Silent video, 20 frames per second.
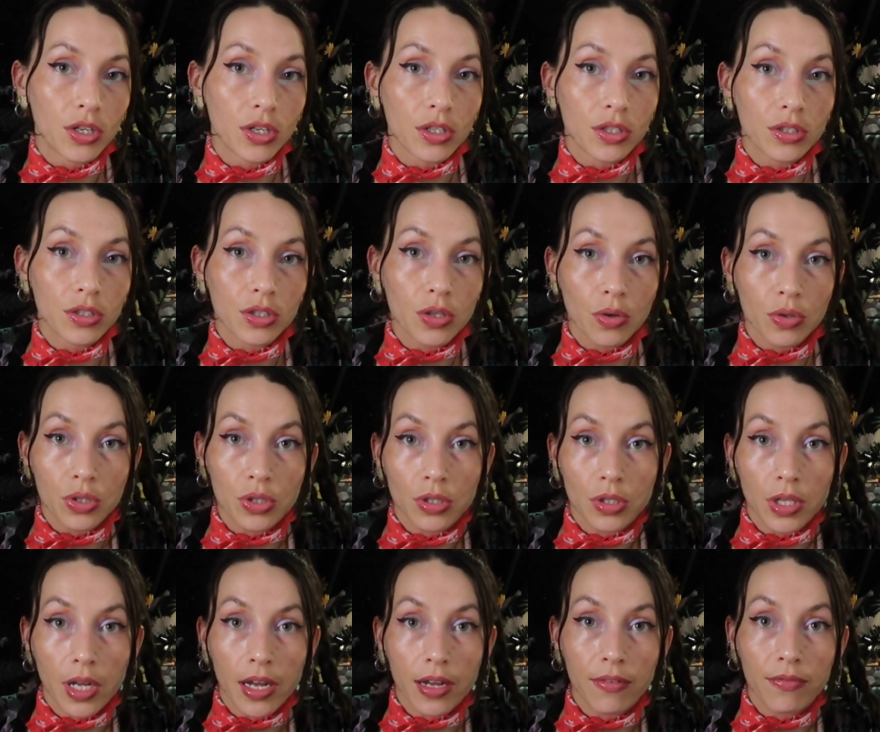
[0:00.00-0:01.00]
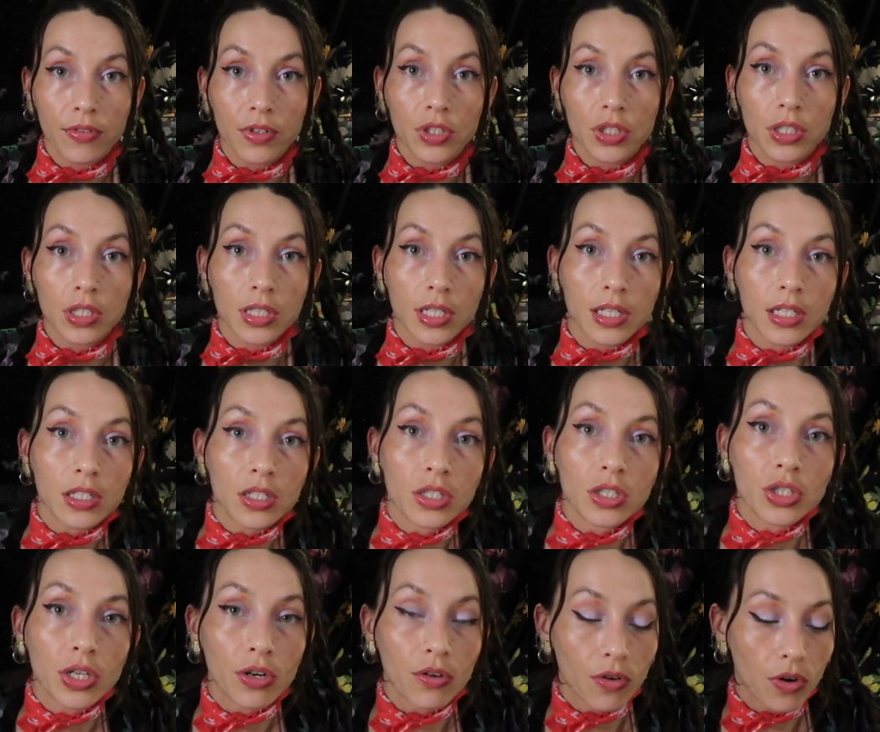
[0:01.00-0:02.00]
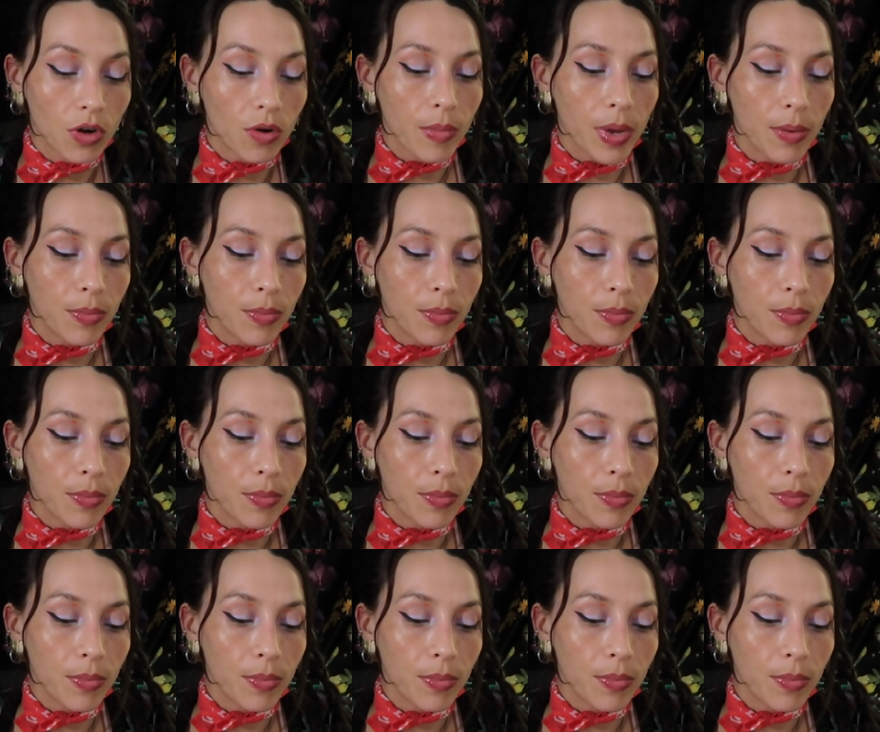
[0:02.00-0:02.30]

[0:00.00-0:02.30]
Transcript: your social life or just in general.